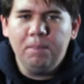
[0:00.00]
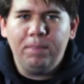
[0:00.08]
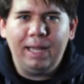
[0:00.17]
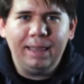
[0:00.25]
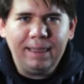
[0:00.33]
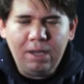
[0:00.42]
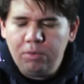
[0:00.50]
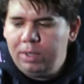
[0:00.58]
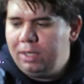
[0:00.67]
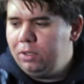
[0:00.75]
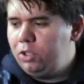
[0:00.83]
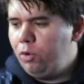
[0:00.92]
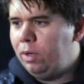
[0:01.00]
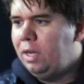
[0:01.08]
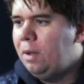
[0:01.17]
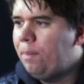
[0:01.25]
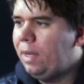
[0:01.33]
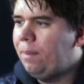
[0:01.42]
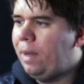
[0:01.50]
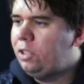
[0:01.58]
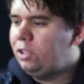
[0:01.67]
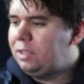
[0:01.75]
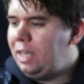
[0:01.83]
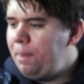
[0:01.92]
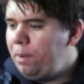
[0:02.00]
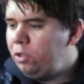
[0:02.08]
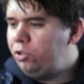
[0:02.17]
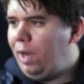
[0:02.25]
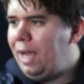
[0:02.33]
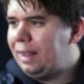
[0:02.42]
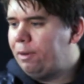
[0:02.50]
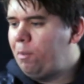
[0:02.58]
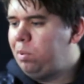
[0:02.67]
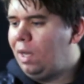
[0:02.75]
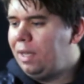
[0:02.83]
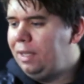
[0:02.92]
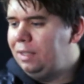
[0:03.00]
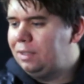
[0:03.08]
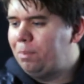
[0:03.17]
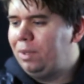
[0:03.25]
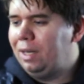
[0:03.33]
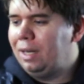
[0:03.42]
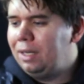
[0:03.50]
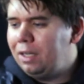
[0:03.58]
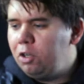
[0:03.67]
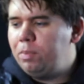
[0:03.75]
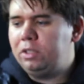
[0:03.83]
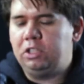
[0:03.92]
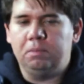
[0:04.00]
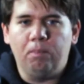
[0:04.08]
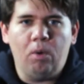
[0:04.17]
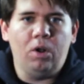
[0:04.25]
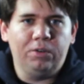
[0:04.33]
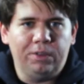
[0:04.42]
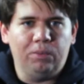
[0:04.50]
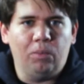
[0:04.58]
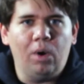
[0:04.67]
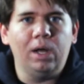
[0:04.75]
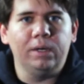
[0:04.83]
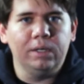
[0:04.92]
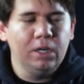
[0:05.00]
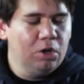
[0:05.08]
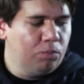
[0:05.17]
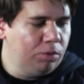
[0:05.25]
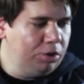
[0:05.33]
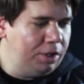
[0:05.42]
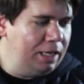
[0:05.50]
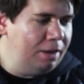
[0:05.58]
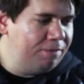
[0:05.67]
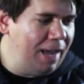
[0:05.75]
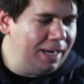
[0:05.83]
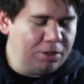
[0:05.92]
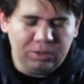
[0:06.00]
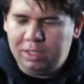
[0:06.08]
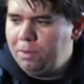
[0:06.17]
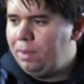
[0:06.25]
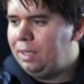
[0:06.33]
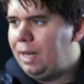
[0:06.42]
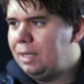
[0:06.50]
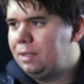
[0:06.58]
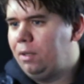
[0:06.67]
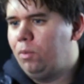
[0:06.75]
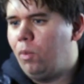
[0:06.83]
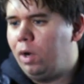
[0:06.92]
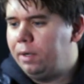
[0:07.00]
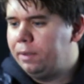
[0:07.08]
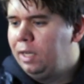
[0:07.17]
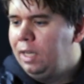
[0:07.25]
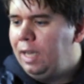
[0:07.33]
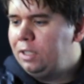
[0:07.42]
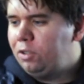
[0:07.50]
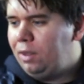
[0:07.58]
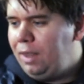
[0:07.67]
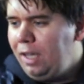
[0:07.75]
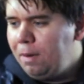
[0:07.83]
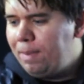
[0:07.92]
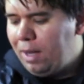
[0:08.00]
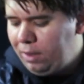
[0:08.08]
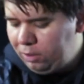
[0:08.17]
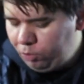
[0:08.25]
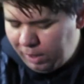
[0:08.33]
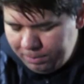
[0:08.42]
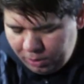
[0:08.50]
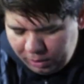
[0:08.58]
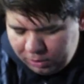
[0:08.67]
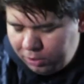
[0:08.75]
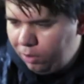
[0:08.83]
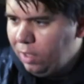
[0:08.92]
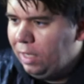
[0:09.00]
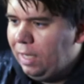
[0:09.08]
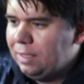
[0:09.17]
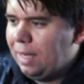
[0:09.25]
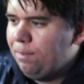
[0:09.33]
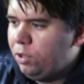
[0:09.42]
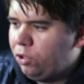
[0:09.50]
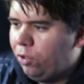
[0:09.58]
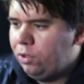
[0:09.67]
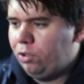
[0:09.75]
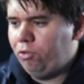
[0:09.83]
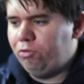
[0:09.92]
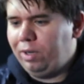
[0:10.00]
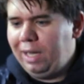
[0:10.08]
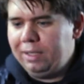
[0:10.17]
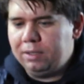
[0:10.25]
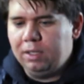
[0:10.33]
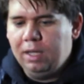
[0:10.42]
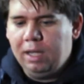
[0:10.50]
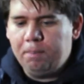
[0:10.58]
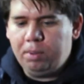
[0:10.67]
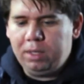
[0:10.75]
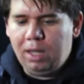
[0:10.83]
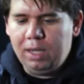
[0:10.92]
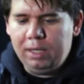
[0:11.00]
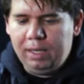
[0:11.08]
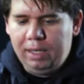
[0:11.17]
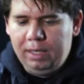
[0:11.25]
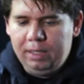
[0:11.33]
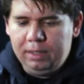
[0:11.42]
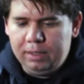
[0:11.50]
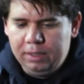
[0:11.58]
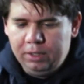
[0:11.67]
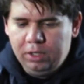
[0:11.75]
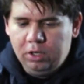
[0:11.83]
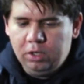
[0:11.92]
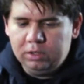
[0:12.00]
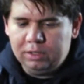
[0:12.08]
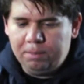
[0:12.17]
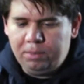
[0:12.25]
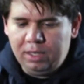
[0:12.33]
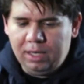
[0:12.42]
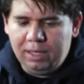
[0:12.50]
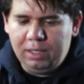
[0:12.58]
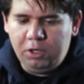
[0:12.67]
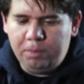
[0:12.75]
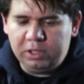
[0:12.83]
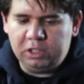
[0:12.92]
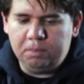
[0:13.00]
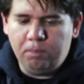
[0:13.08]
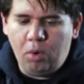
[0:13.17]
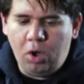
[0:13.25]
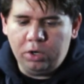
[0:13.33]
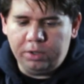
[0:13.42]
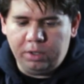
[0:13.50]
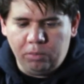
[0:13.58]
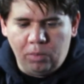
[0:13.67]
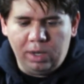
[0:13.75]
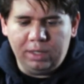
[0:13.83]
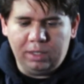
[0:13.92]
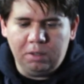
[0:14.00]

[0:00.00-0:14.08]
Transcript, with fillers: But I think we can do it by just keeping track that we're plugging in something a little bit smaller than 1. We're looking at values a little bit less than 1. And so to think about this, what I'm going to do is I'm just going to write plug in something a little bit smaller than 1.